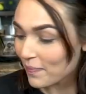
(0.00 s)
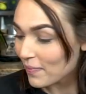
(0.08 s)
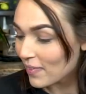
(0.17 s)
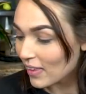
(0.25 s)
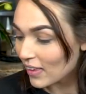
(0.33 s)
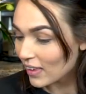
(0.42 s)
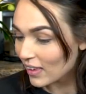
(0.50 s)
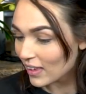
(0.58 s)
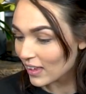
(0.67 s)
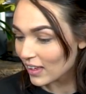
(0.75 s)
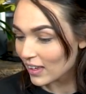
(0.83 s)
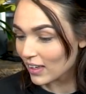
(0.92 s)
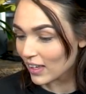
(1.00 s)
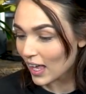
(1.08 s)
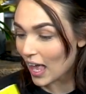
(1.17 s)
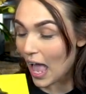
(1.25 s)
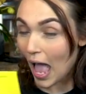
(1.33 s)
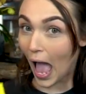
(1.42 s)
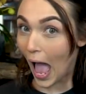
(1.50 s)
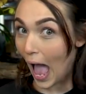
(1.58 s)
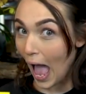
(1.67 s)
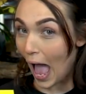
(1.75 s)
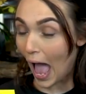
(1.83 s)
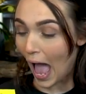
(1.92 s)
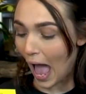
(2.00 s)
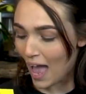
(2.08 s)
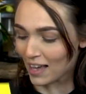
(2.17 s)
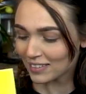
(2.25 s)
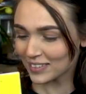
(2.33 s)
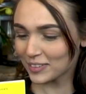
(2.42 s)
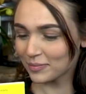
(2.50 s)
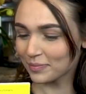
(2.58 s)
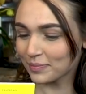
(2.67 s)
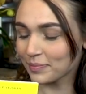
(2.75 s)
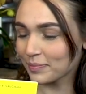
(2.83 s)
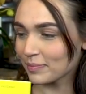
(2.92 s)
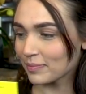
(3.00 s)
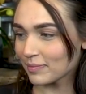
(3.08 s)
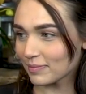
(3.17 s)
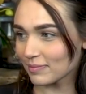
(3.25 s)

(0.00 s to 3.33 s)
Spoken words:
(silent)